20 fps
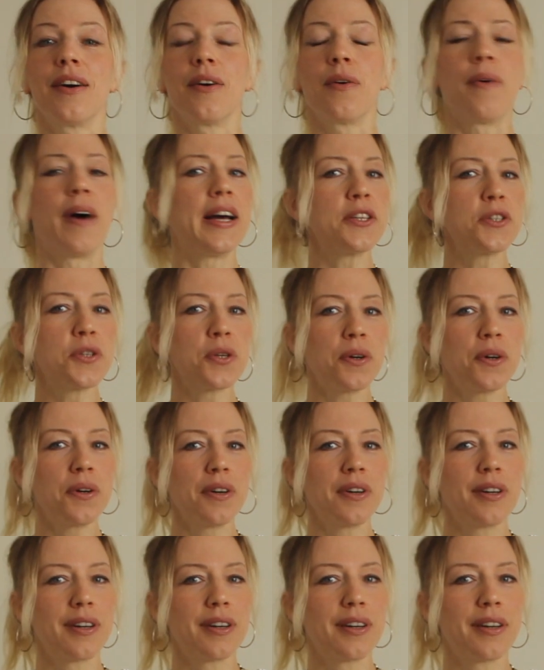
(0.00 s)
Why so?
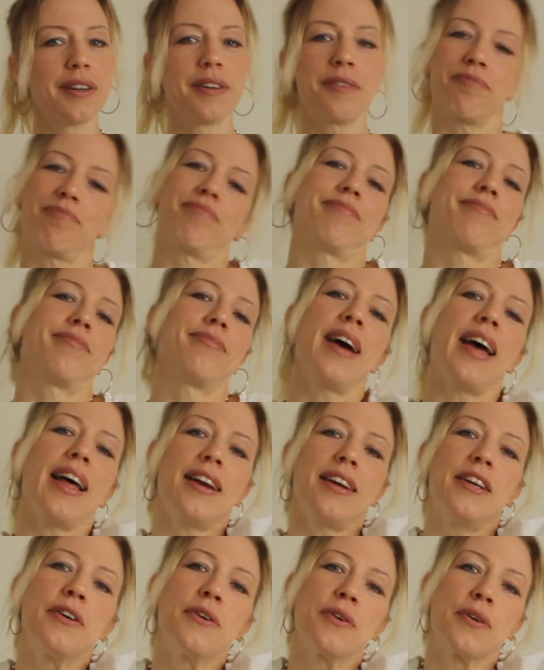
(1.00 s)

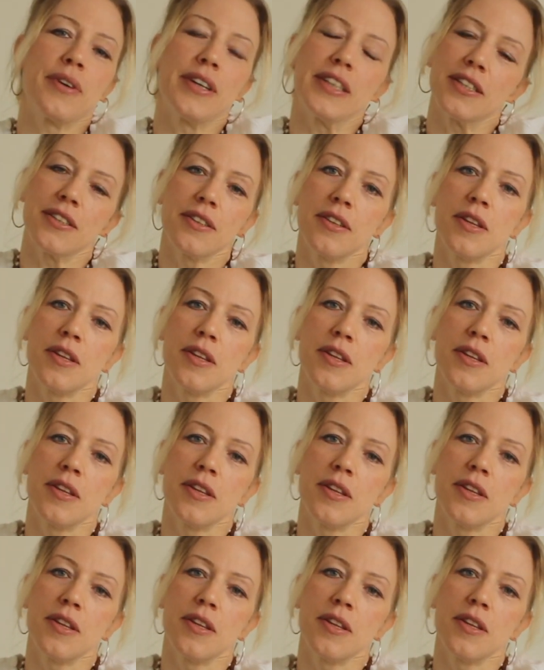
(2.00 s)
Well, you know it.